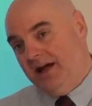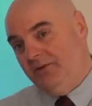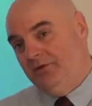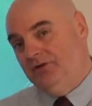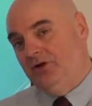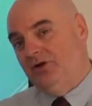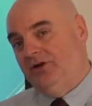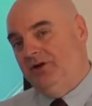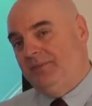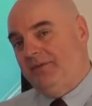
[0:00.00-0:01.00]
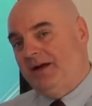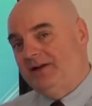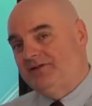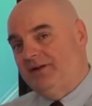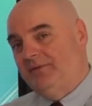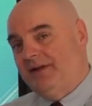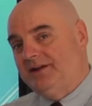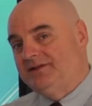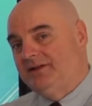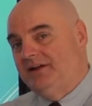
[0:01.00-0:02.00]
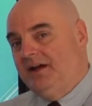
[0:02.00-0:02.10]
and we'll look at the mathematics around that.